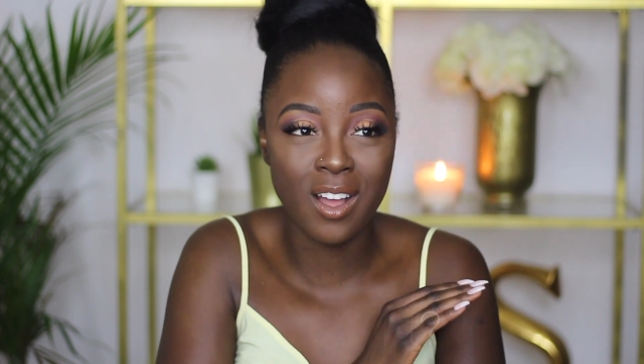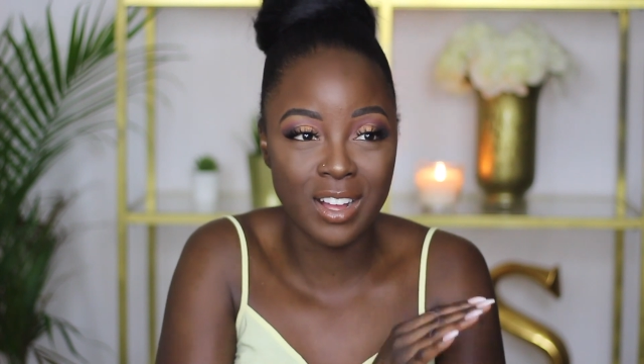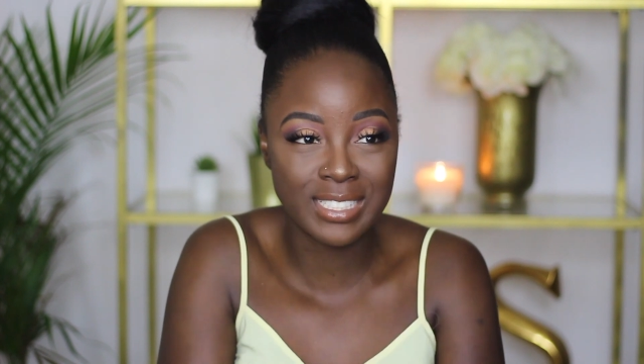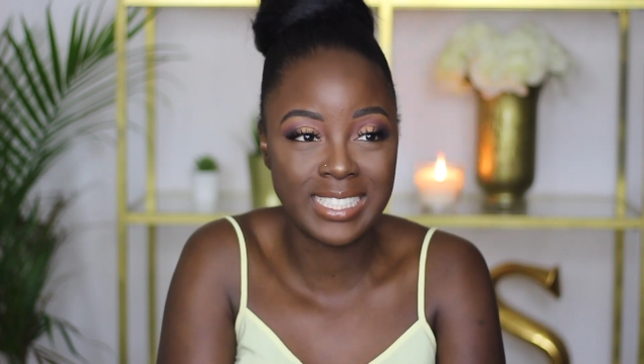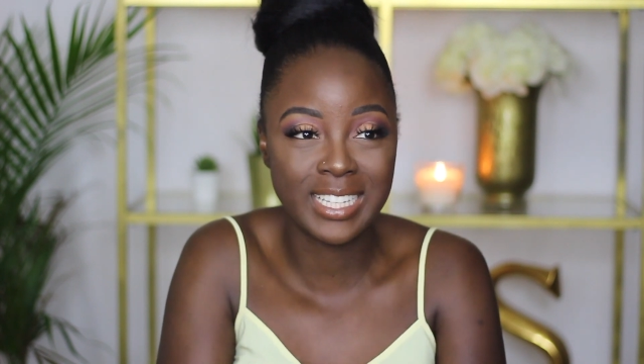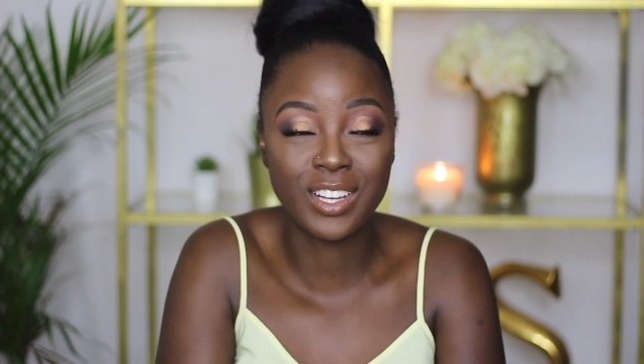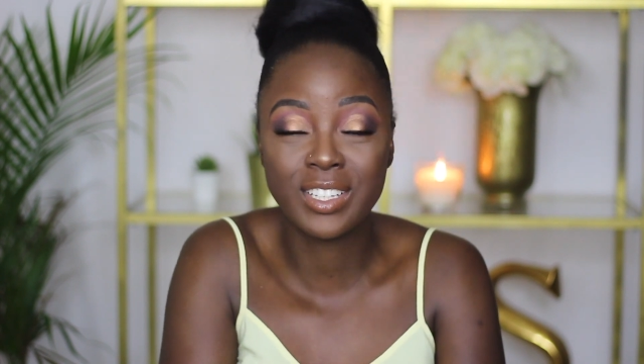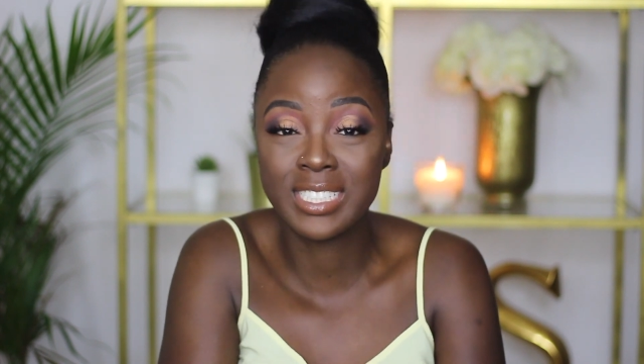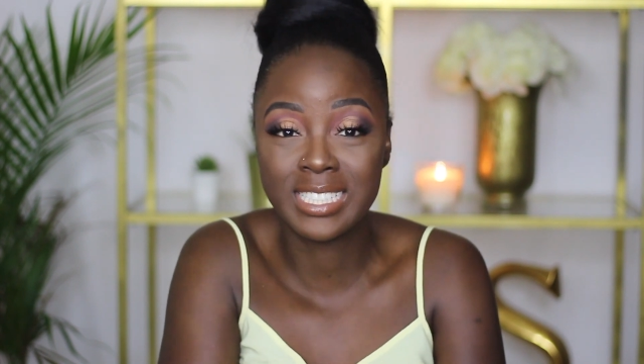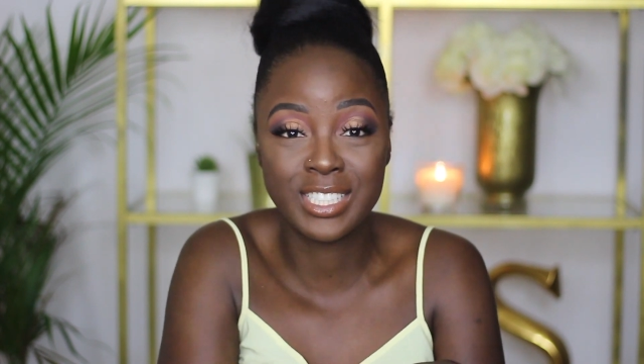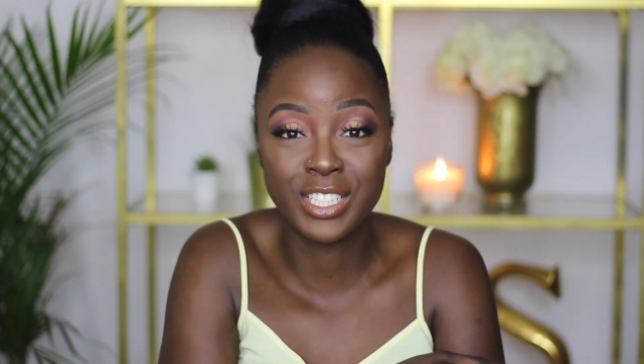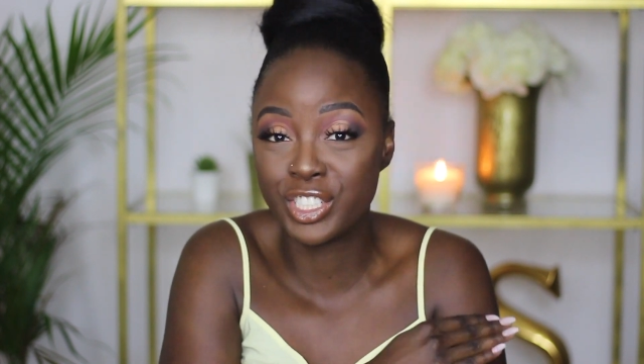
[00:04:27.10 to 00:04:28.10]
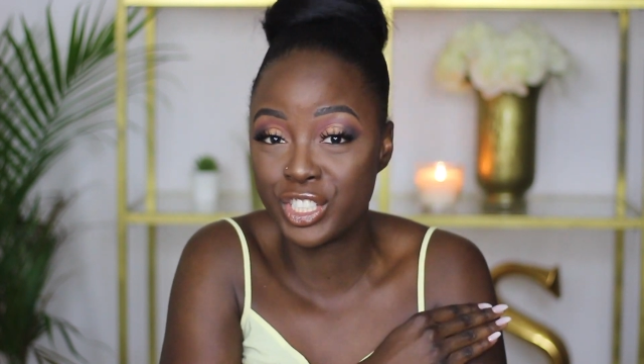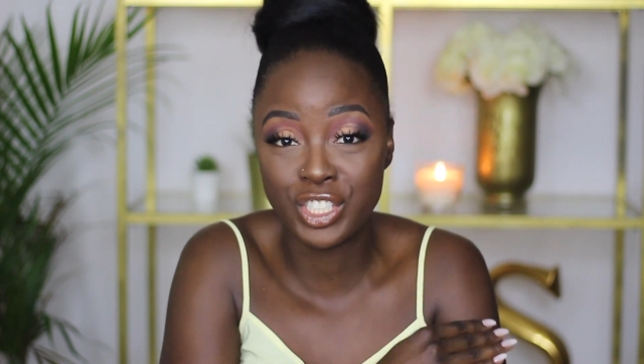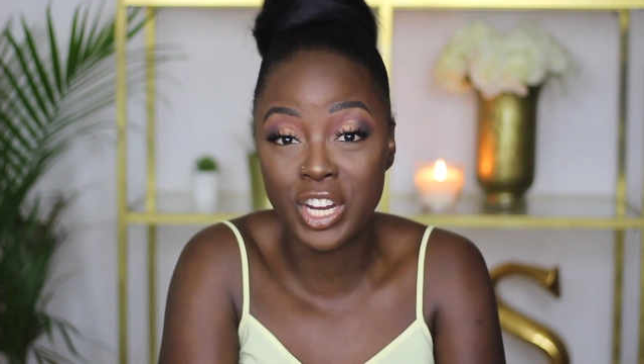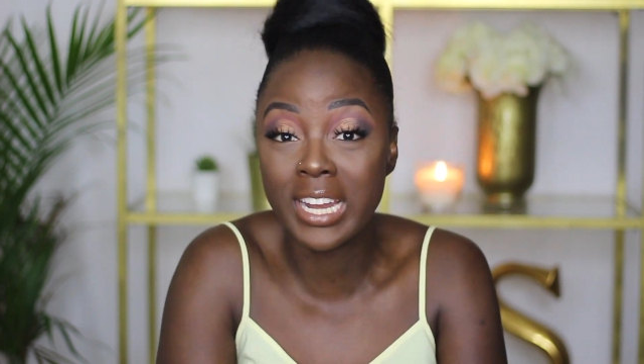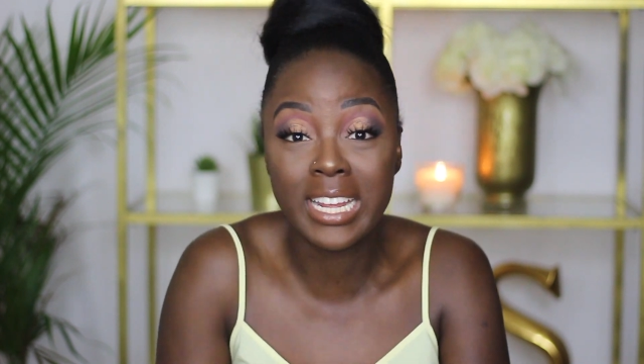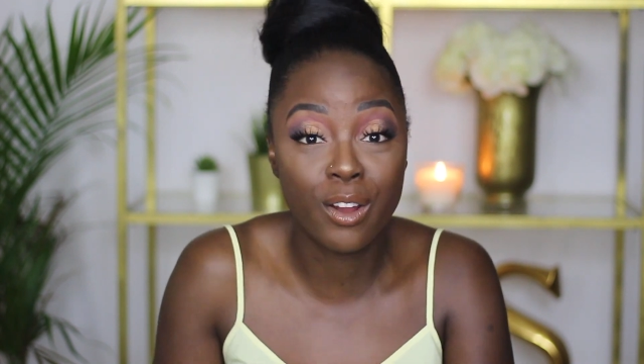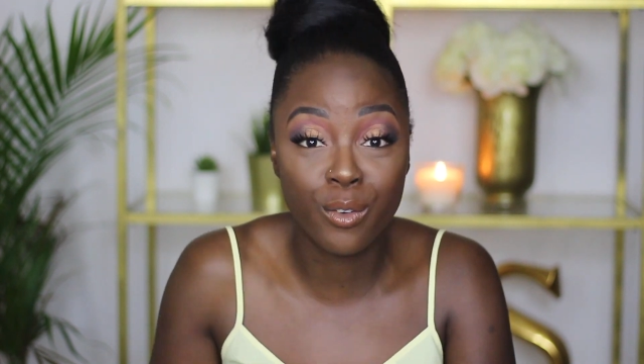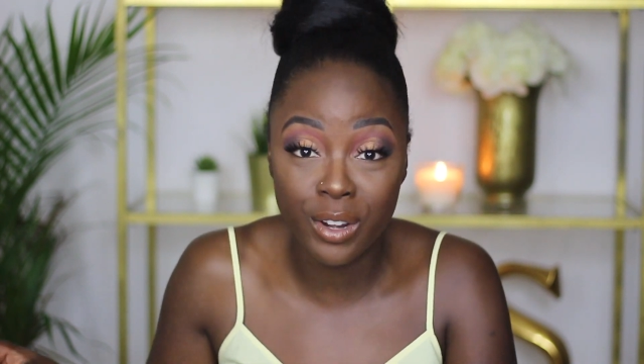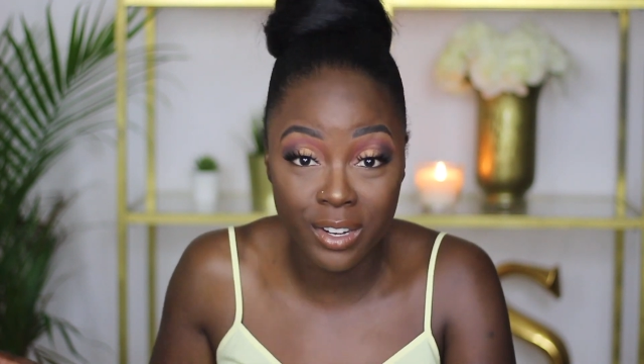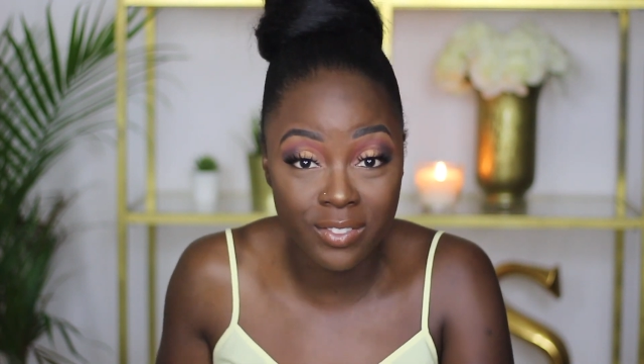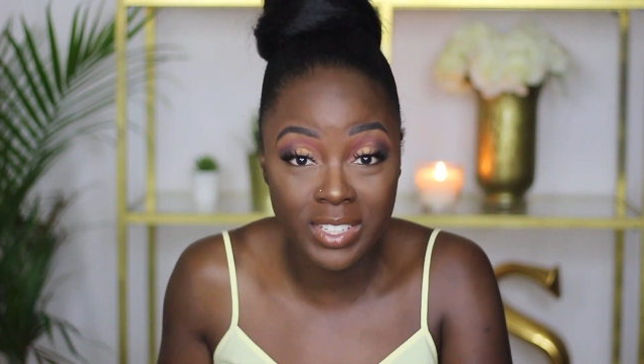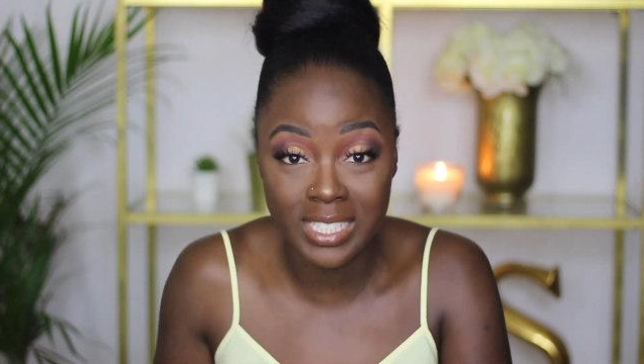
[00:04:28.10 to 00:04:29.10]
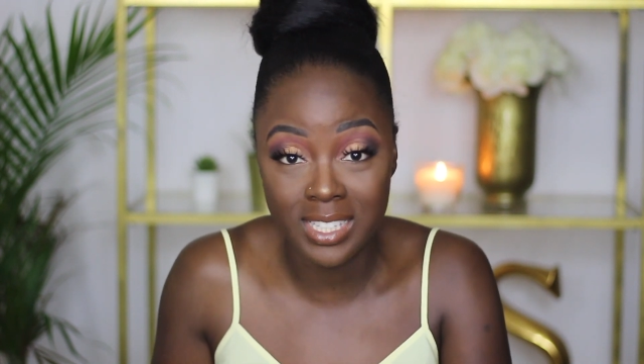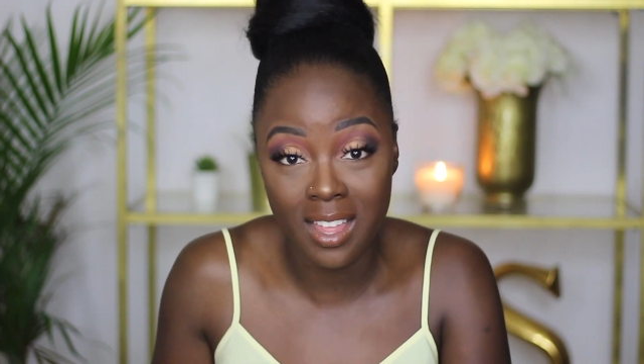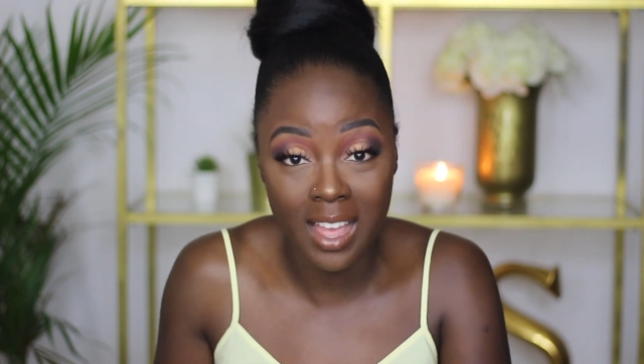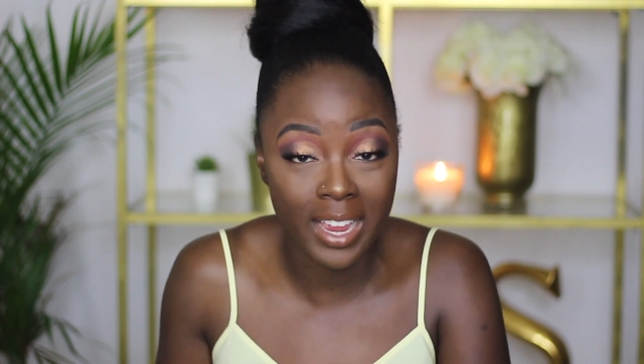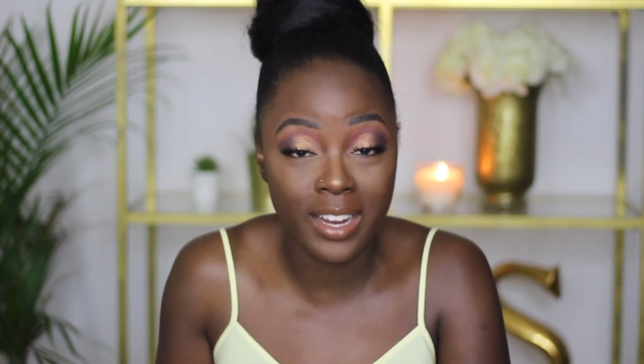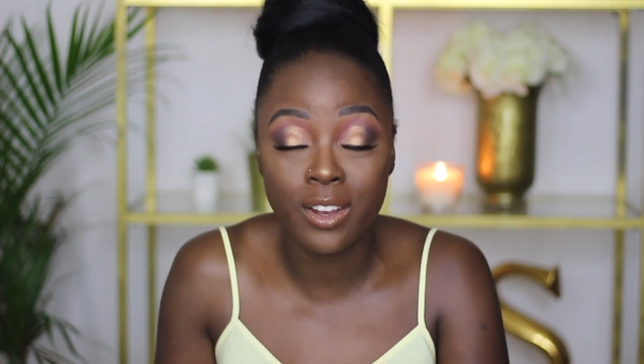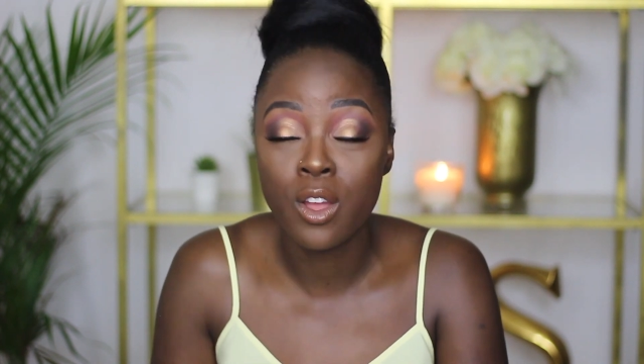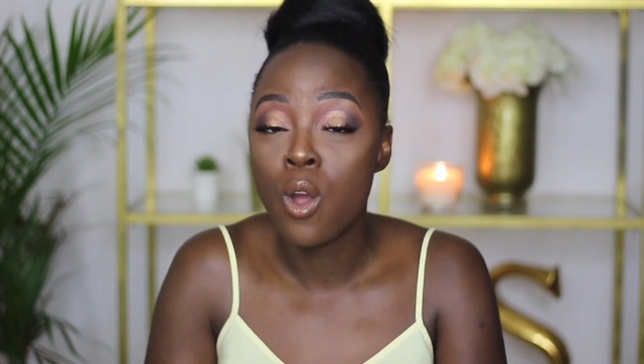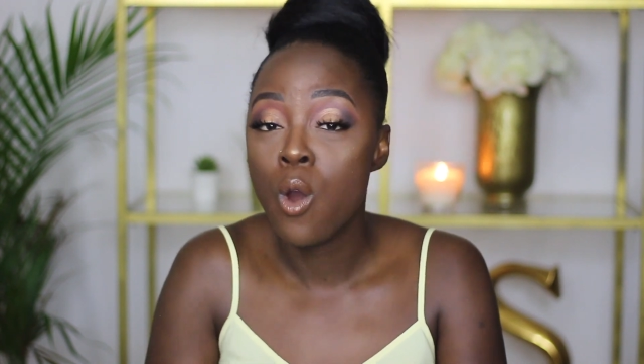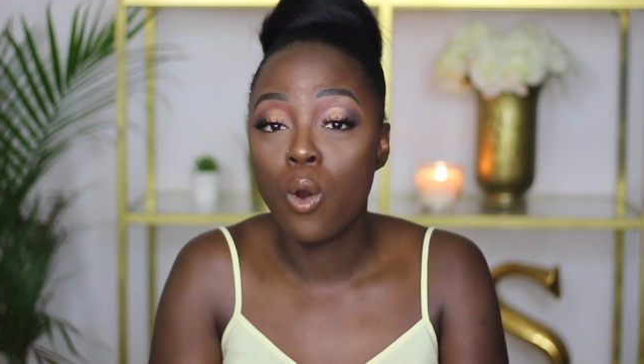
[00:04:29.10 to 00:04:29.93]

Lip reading: on sale because they're just trying to get rid of this line